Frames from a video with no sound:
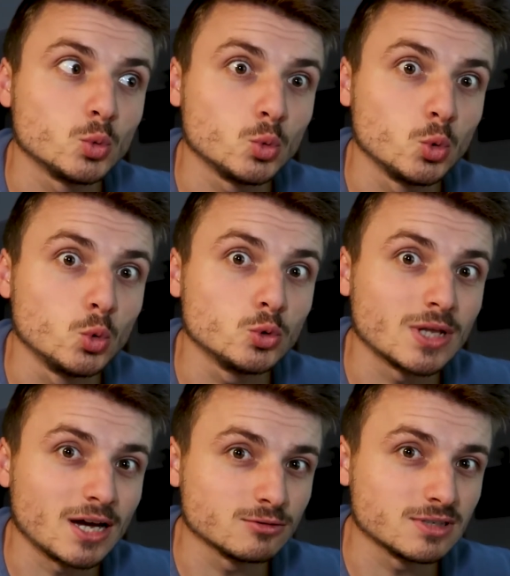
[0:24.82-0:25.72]

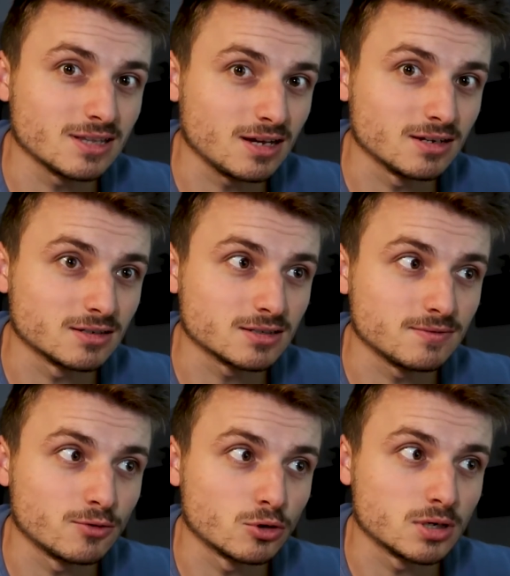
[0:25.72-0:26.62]
$2,000
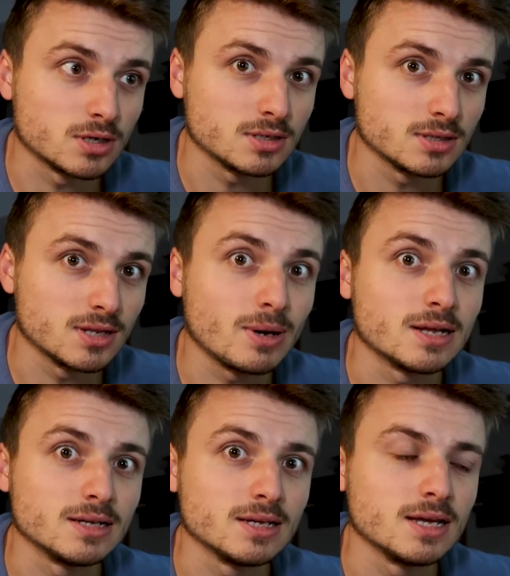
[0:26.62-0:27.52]
for the
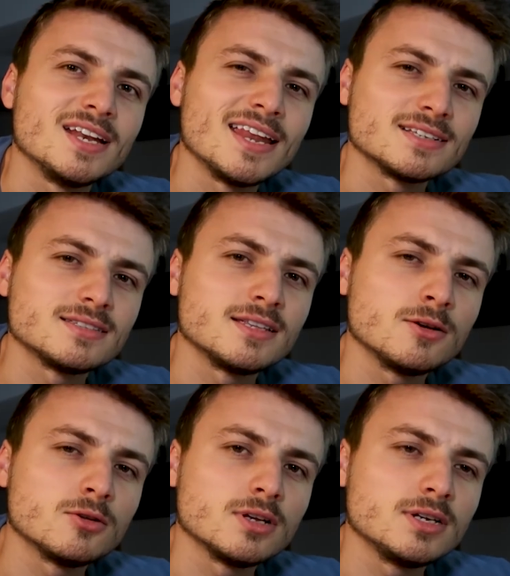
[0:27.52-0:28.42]
body. The next
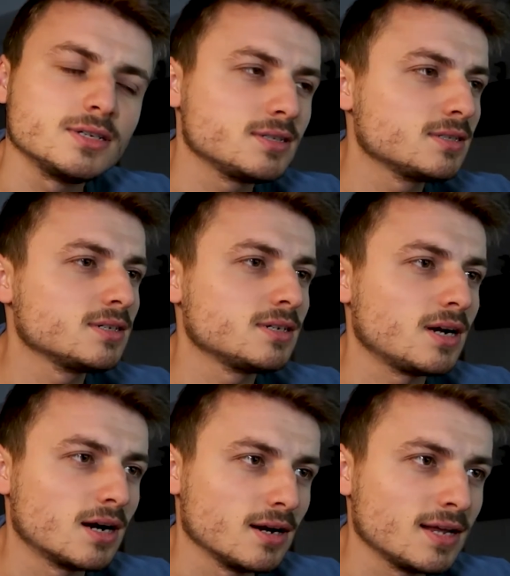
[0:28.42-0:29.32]
thing on the list
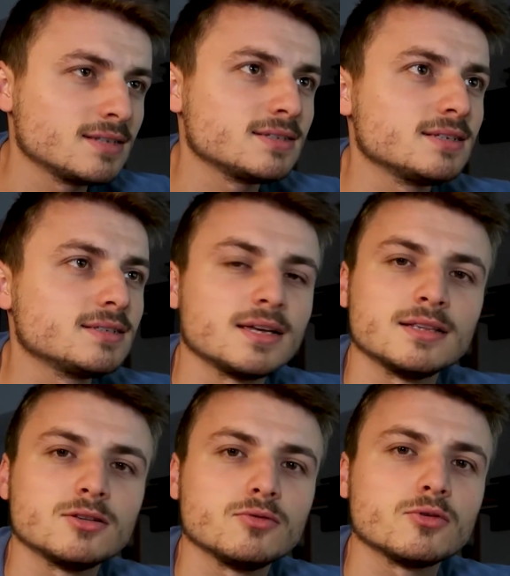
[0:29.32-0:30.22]
are lenses,
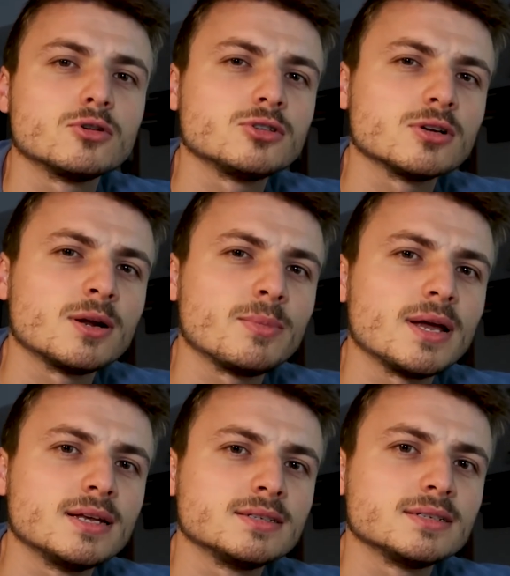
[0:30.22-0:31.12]
and of course you're gonna buy
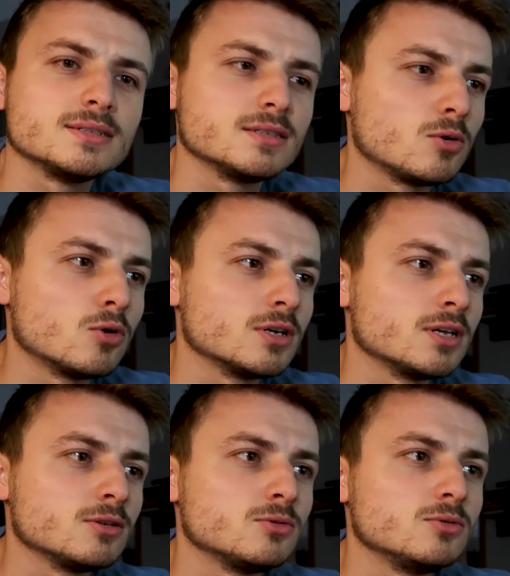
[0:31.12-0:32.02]
lenses
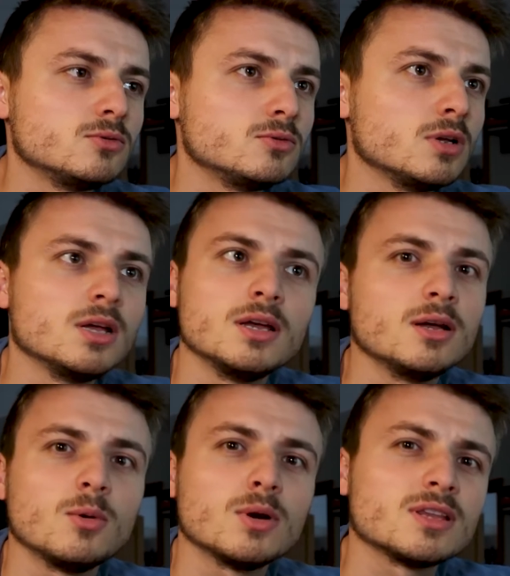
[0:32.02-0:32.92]
according to
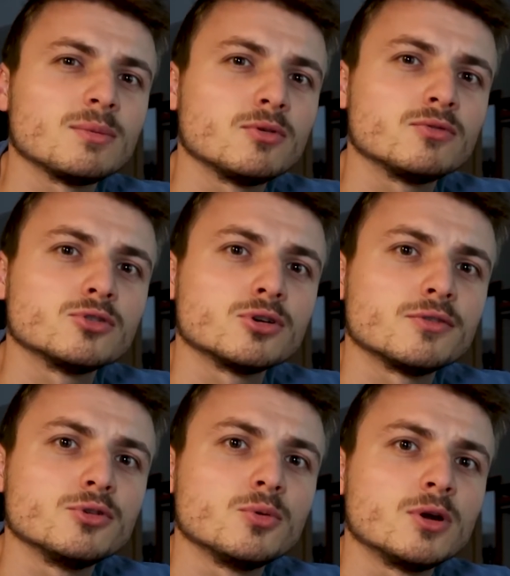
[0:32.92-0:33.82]
what type of
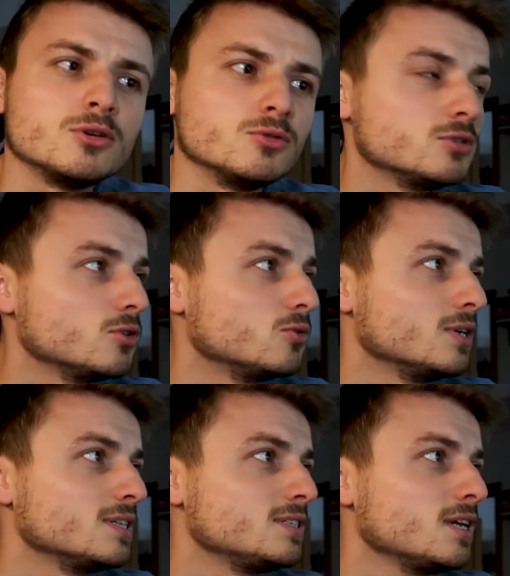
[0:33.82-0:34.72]
photography do you want to do. So
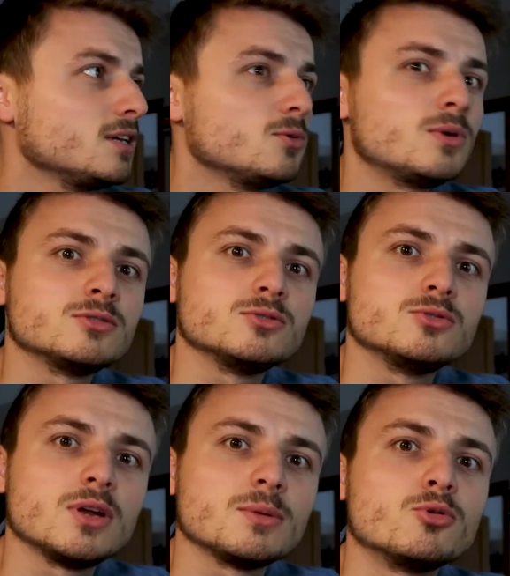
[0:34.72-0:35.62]
let's say you want to
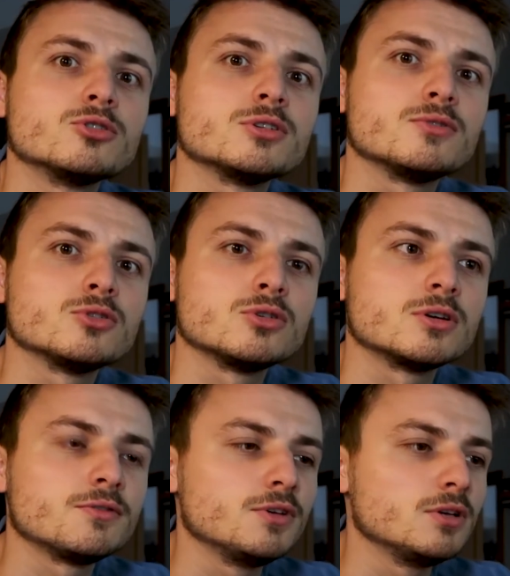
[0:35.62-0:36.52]
do like portrait
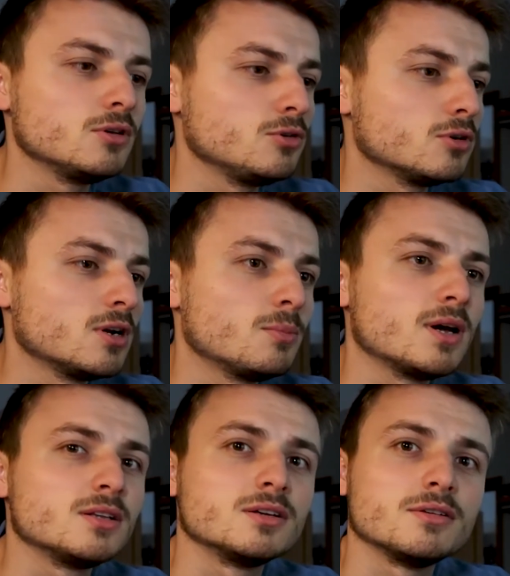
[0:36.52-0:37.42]
photography, you're gonna
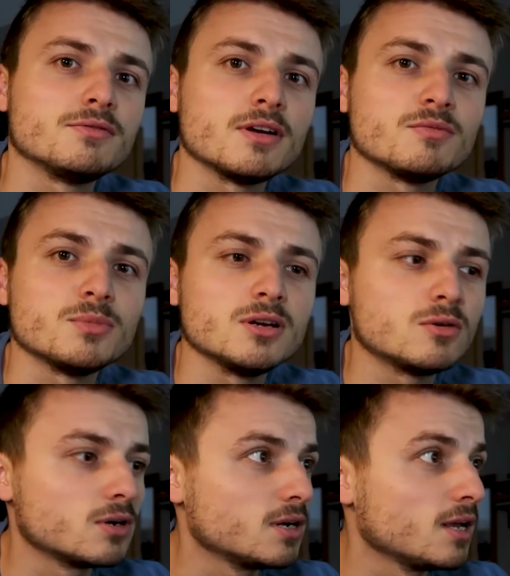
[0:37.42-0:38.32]
buy a 35mm
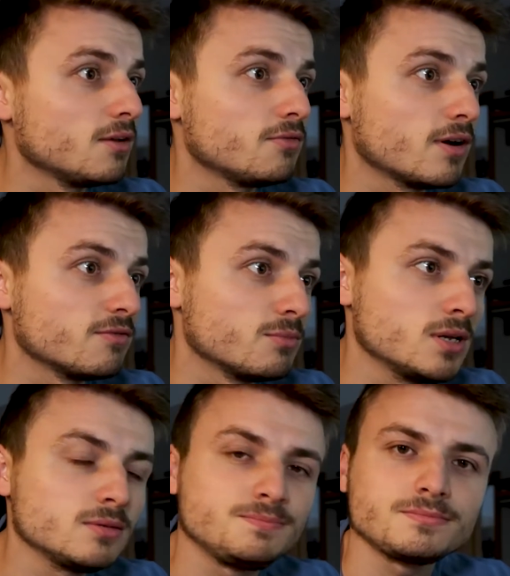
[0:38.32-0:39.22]
or an 85mm.